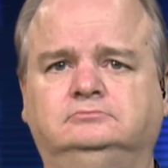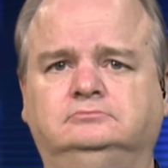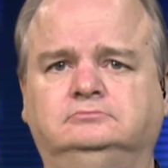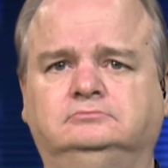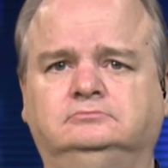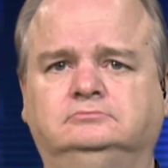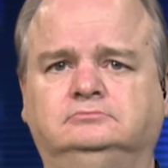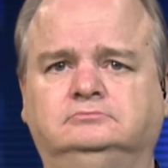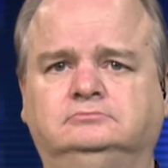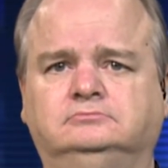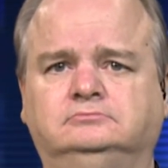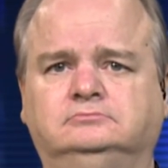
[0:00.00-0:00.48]

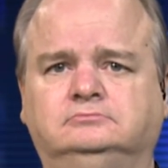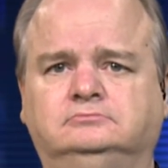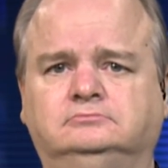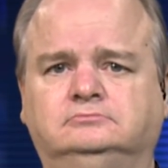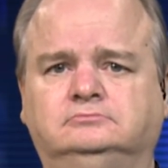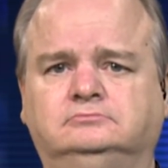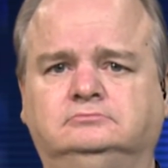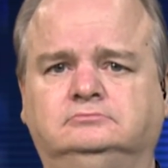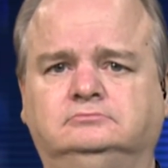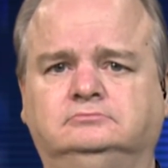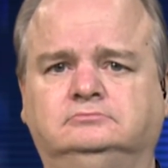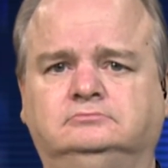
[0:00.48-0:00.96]

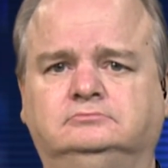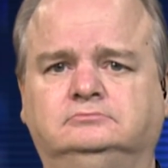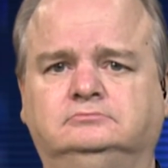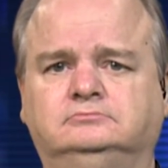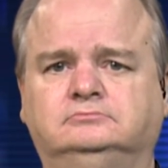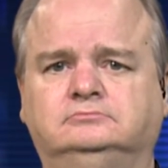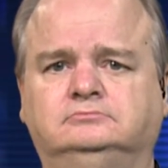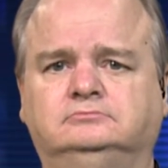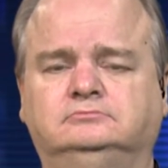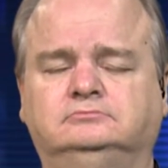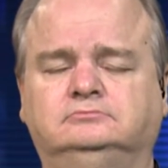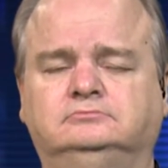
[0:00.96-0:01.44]

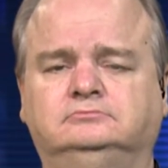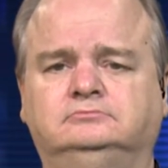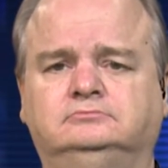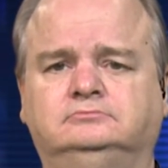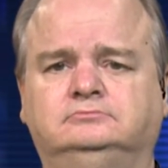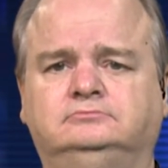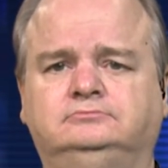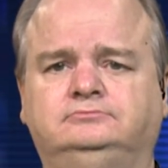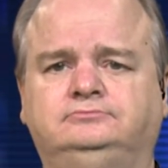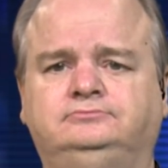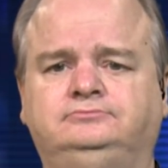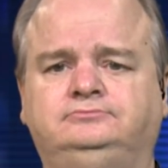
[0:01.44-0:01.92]

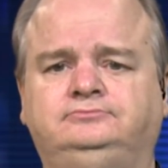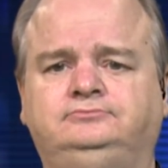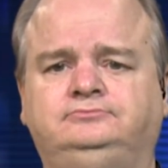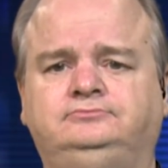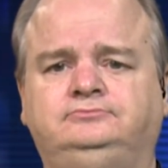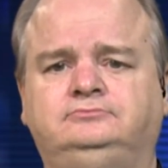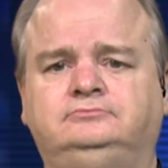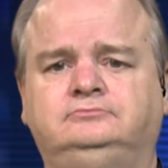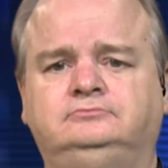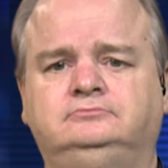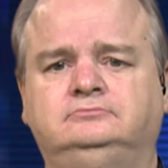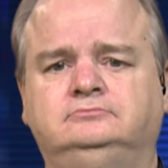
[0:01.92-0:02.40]

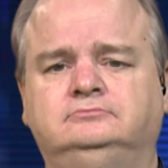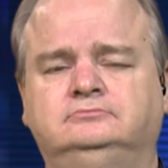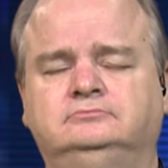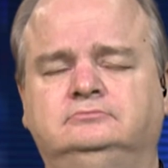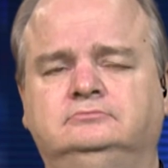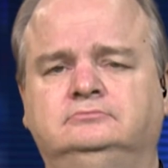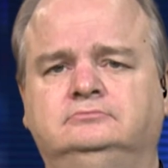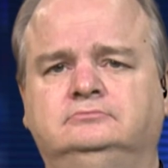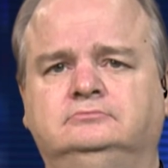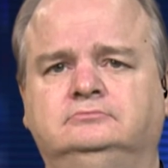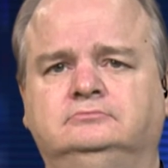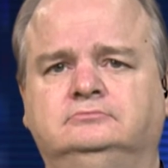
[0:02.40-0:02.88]

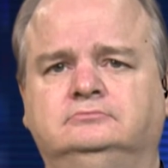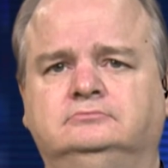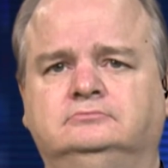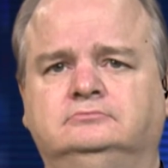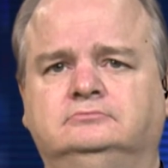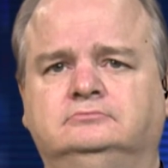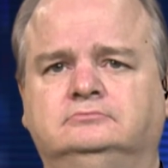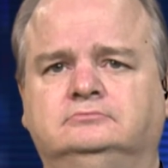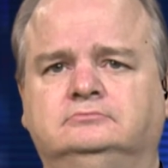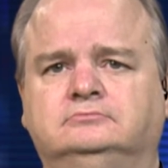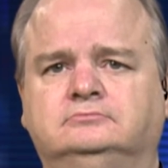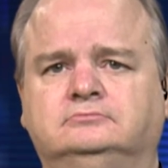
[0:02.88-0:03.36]

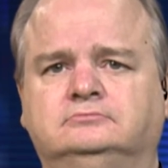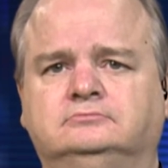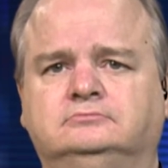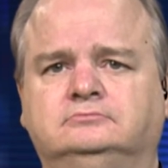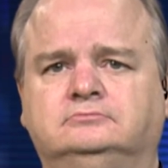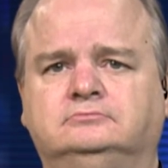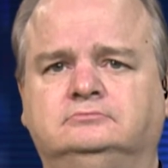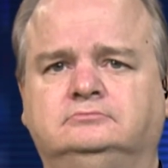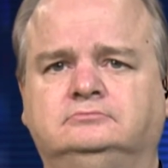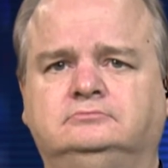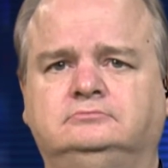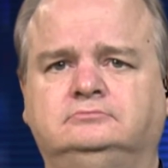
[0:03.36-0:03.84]

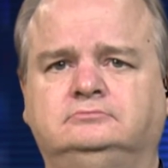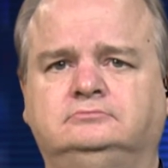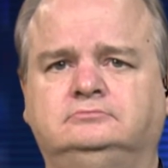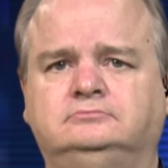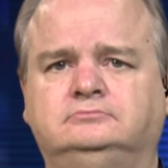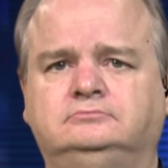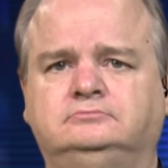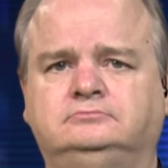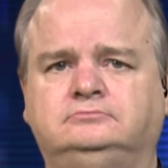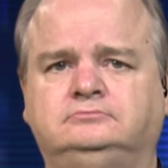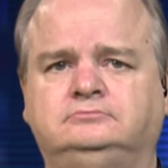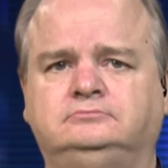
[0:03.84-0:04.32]

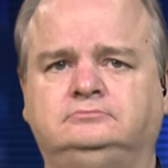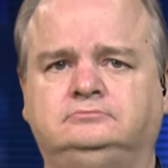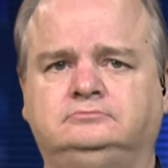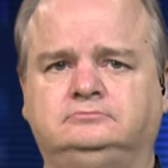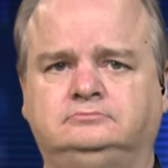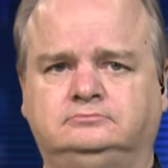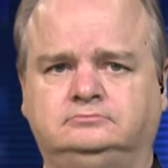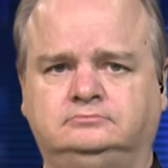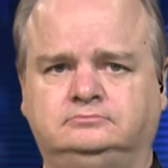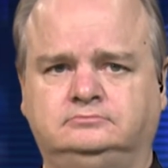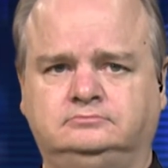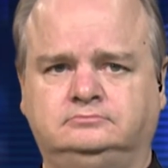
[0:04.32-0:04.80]

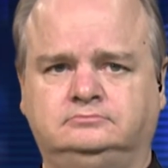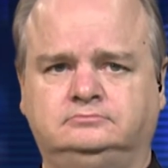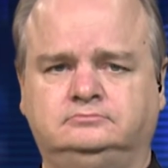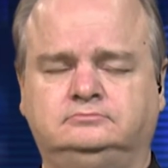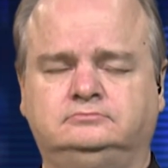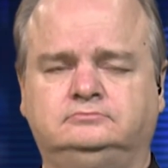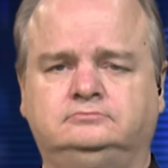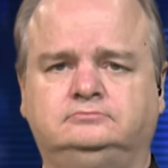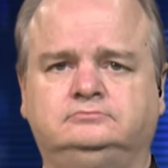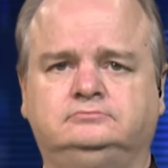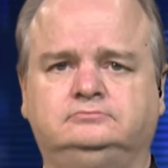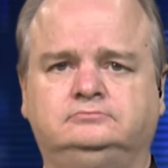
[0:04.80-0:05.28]

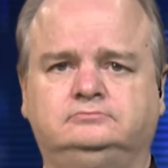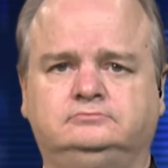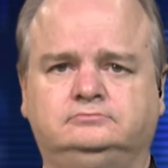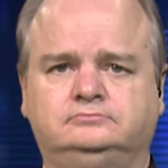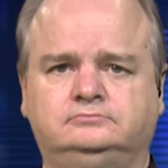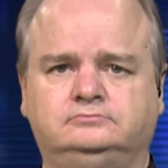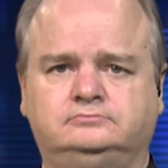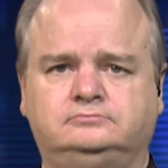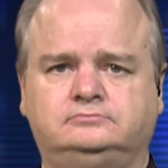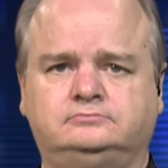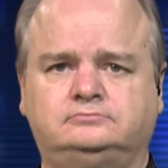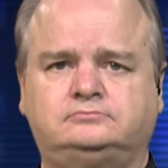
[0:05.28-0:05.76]

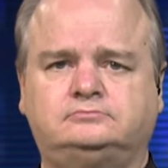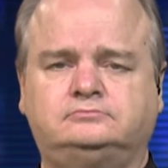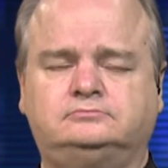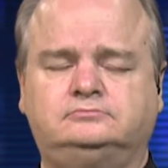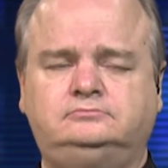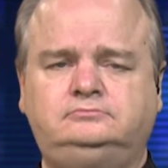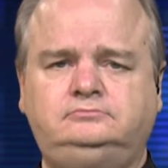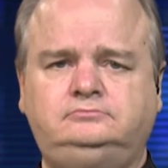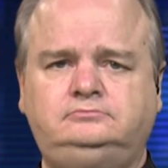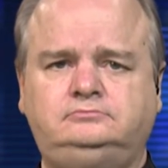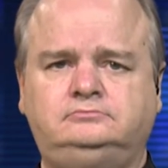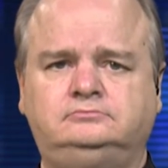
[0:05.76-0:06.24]

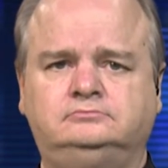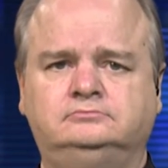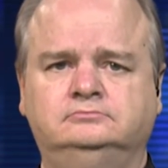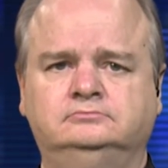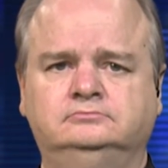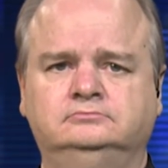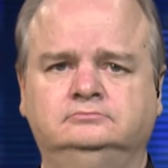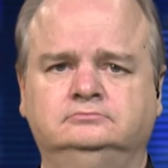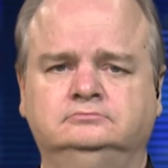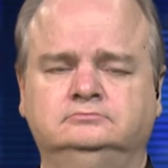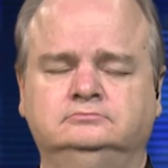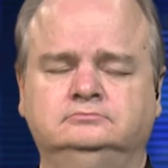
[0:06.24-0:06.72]

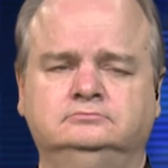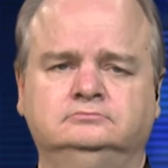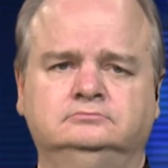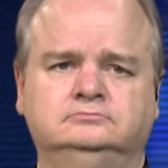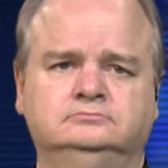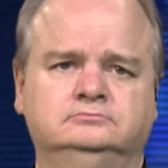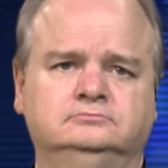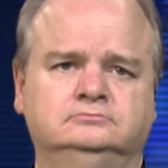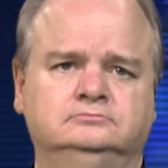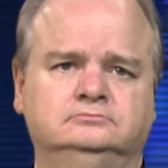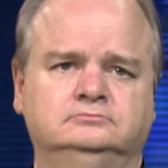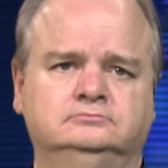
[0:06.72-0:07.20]

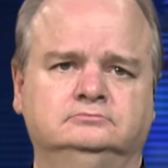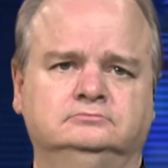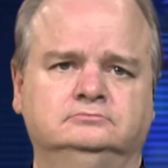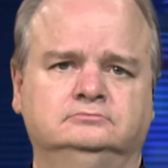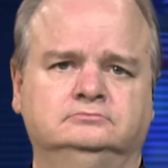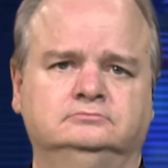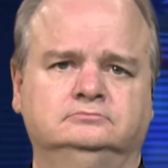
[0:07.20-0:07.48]
This person isn't speaking.